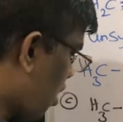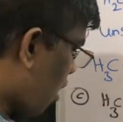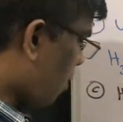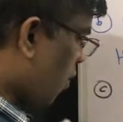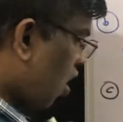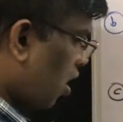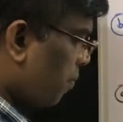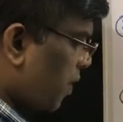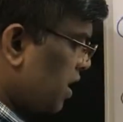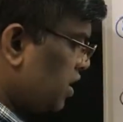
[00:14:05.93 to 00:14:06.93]

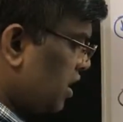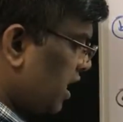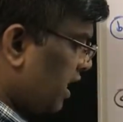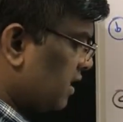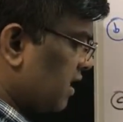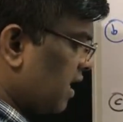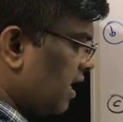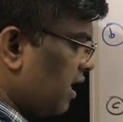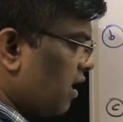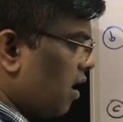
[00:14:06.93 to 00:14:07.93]
Among benzylic
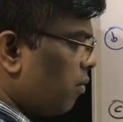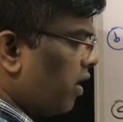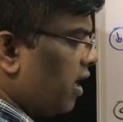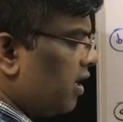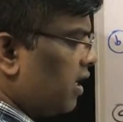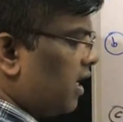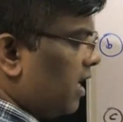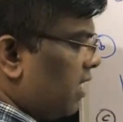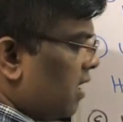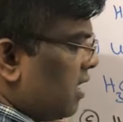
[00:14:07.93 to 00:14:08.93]
secondary carbocation
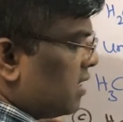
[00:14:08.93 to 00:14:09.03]
and